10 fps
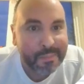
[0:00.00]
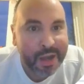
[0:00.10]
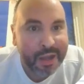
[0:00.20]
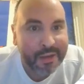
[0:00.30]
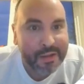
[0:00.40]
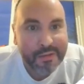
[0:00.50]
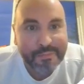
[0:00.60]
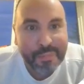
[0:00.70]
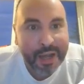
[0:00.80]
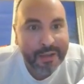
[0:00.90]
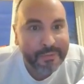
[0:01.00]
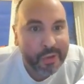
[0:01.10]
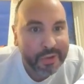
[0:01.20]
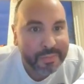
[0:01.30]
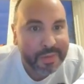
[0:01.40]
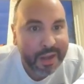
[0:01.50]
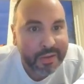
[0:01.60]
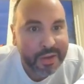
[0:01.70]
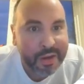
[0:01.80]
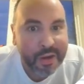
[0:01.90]
buy volume
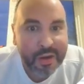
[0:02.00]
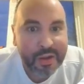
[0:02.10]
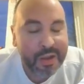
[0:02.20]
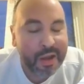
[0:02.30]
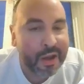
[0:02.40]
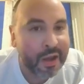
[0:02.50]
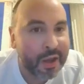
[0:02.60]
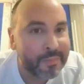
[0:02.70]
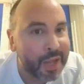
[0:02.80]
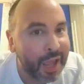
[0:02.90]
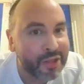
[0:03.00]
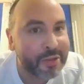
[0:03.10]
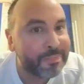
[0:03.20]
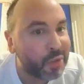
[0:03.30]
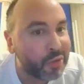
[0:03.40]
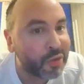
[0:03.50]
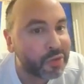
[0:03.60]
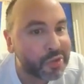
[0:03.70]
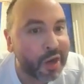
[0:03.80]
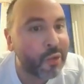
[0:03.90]
down here. And the
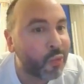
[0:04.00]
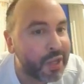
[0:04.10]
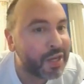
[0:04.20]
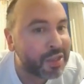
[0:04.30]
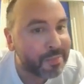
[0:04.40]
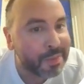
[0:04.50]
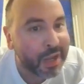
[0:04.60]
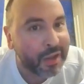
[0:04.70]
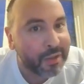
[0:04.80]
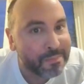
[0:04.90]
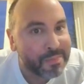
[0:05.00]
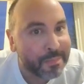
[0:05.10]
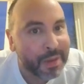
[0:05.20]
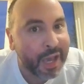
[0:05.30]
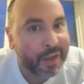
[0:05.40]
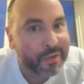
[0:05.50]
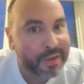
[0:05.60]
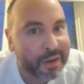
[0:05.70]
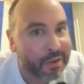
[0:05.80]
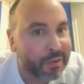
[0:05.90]
Bulls are winning the battle
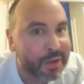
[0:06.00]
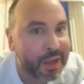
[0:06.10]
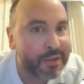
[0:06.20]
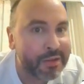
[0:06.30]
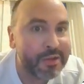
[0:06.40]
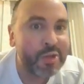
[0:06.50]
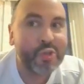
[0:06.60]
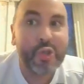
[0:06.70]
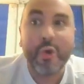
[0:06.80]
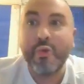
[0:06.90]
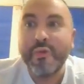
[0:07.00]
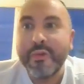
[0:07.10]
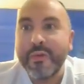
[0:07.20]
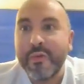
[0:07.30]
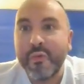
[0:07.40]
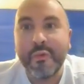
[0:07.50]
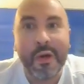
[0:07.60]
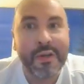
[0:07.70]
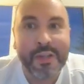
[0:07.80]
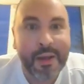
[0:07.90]
here. Okay. So
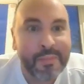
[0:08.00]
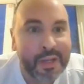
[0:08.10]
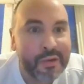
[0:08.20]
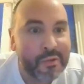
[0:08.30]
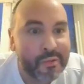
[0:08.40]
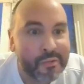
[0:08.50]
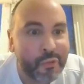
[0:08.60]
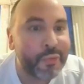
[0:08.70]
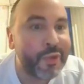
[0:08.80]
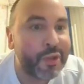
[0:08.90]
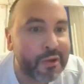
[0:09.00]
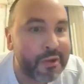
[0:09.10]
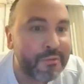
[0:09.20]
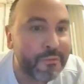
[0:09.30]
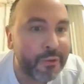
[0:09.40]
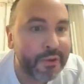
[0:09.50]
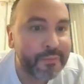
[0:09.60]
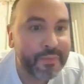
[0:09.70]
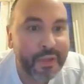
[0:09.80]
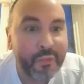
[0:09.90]
what does that mean? What are we looking
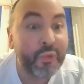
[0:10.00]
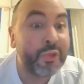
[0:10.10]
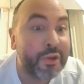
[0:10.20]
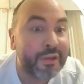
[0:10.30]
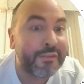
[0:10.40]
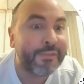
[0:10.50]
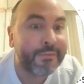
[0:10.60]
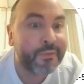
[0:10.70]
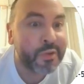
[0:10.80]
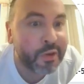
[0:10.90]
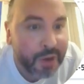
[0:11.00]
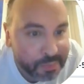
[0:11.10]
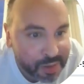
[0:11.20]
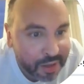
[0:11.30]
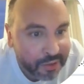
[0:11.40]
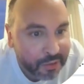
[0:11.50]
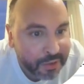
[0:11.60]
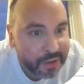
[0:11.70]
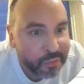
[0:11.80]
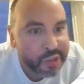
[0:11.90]
for? We're looking for further upside.
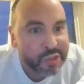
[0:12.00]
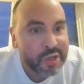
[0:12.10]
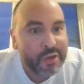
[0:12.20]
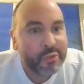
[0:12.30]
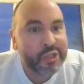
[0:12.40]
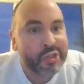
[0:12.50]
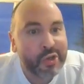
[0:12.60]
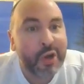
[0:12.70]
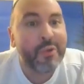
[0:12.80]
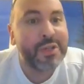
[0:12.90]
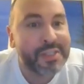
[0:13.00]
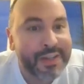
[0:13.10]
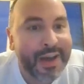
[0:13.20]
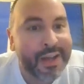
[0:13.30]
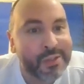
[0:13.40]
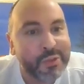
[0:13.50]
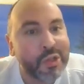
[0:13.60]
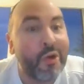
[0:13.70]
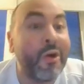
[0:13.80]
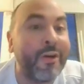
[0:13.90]
Okay. Which coincides
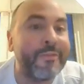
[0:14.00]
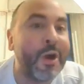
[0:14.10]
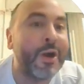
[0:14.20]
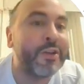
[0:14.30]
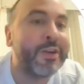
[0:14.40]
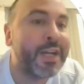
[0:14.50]
with all of our other